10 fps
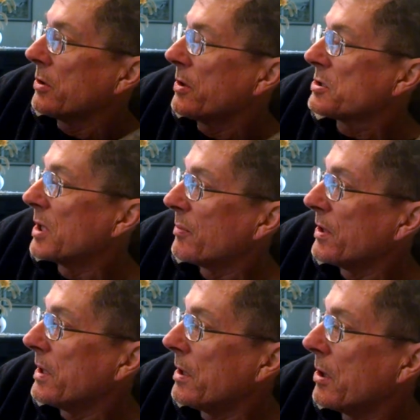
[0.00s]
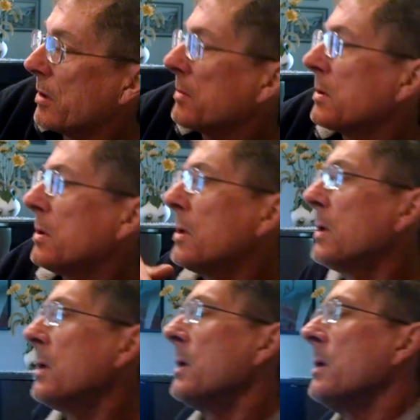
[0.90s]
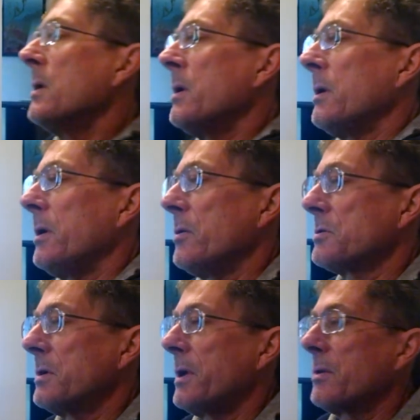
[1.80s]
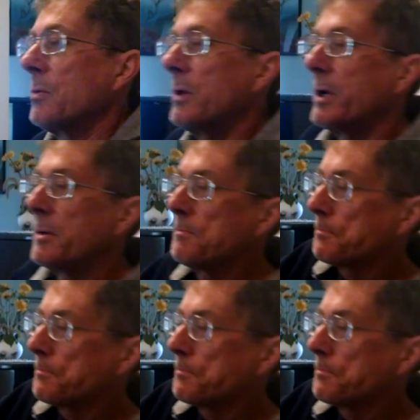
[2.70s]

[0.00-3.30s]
learned something here. Here's another one.